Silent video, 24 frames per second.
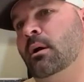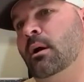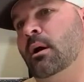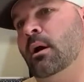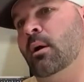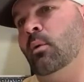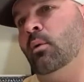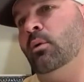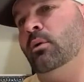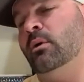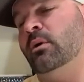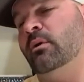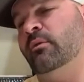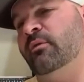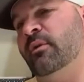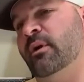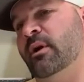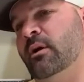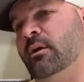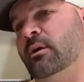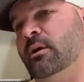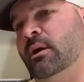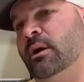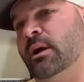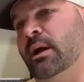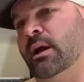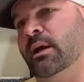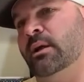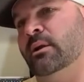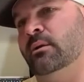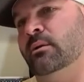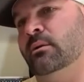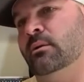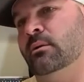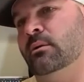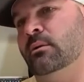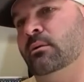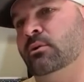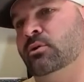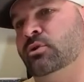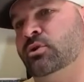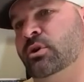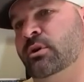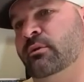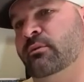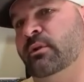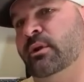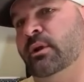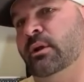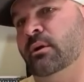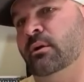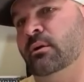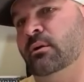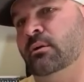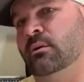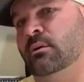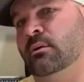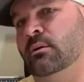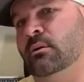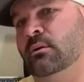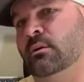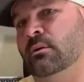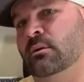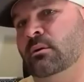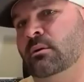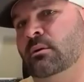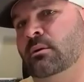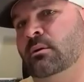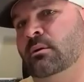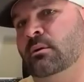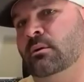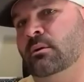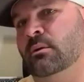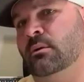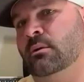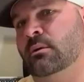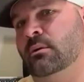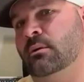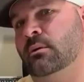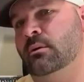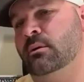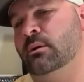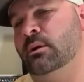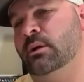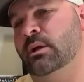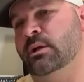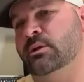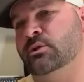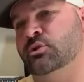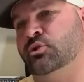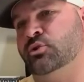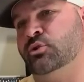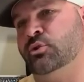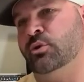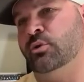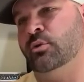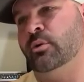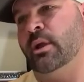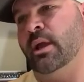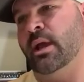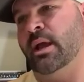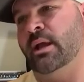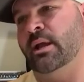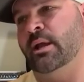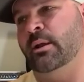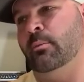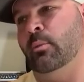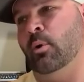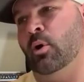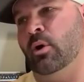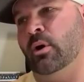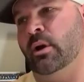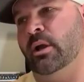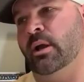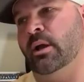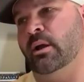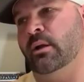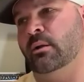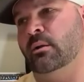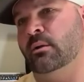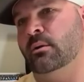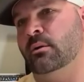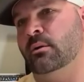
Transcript: I wonder if Erica got Trivia his Drew candy bar yet.